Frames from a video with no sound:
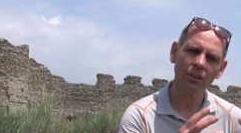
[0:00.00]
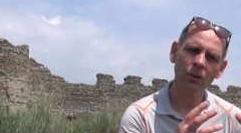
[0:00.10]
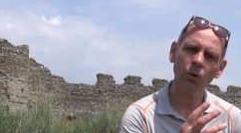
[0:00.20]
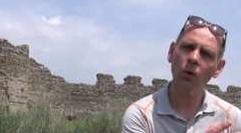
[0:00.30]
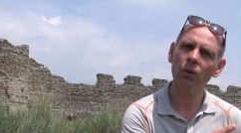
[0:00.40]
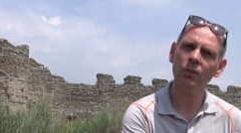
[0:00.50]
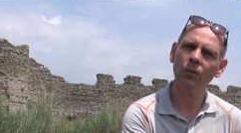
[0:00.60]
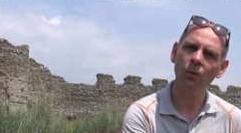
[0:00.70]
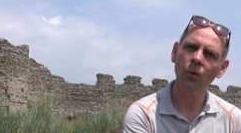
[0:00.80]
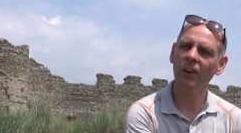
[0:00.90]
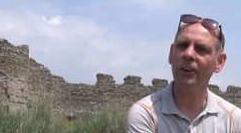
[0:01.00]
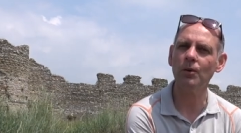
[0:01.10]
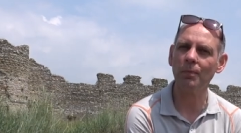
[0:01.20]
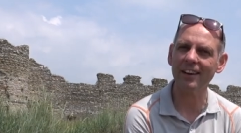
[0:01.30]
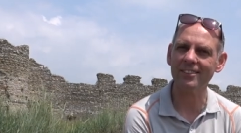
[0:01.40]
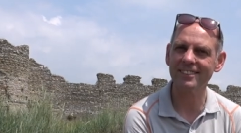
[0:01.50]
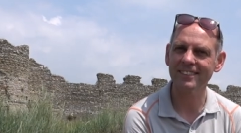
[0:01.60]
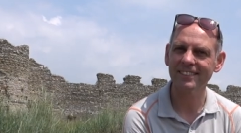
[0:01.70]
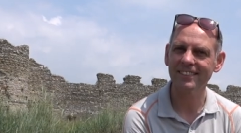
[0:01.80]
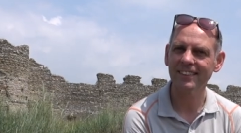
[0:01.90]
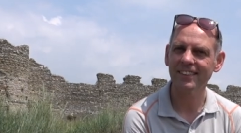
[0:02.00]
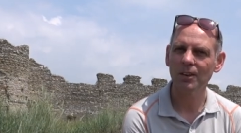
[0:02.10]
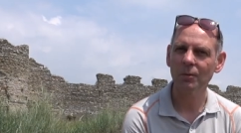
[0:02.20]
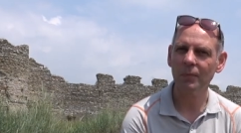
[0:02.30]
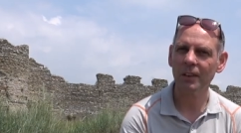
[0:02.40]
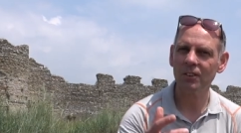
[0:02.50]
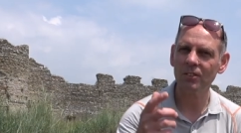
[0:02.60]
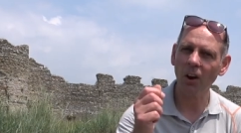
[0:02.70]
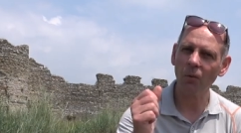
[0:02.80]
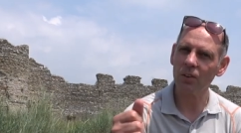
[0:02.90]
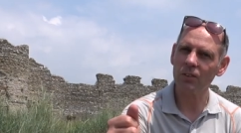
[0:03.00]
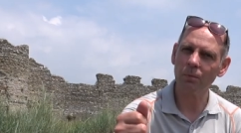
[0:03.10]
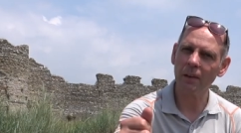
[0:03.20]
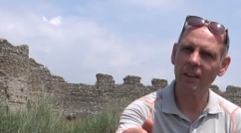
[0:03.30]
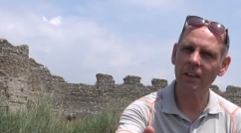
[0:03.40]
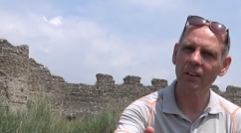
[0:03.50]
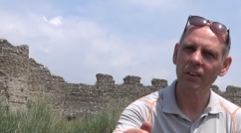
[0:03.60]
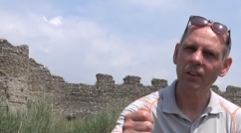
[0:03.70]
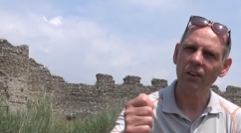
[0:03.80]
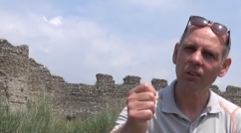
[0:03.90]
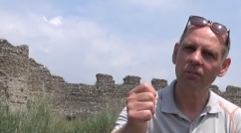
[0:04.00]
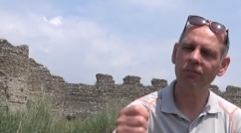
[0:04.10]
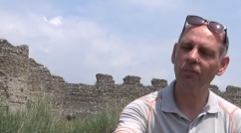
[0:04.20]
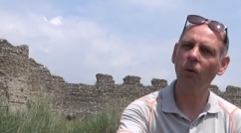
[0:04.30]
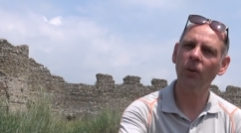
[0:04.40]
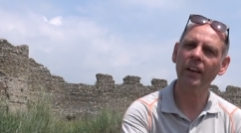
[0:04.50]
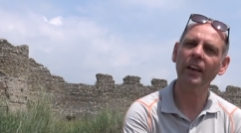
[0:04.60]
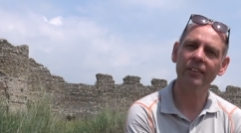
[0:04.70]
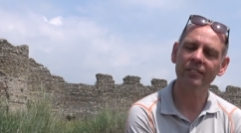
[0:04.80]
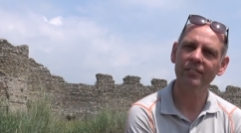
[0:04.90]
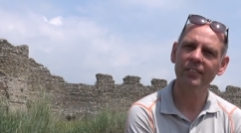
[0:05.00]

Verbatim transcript: Lord, what are you about? Because I want to be for you.